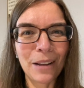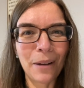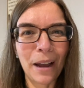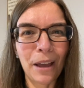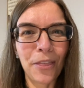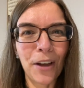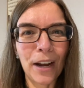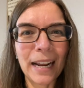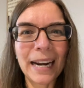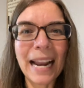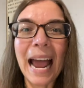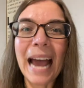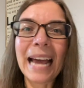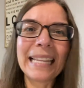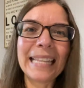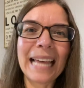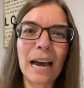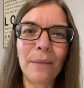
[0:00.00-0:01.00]
I thought I'd
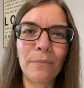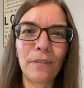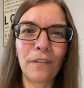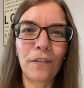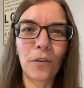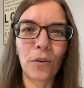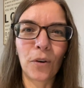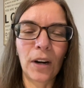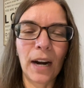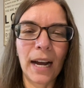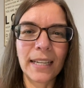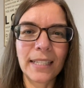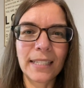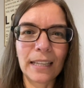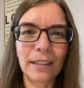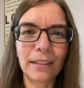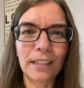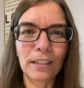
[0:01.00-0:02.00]
add that before I
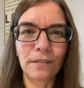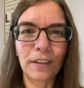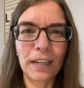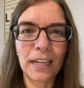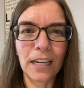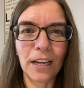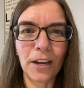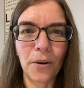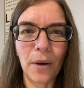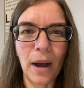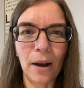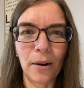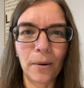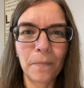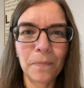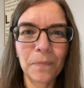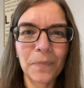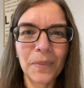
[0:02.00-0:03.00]
sent this video
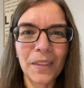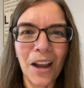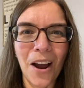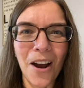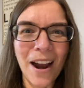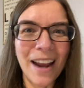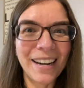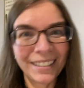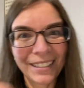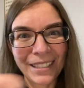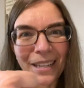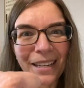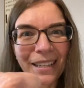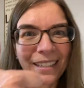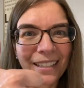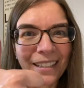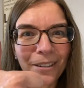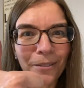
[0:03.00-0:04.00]
out. All right,
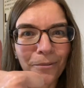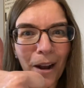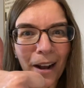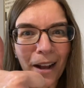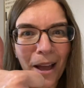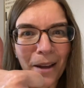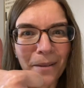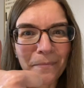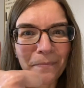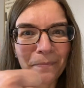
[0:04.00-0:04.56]
rock on.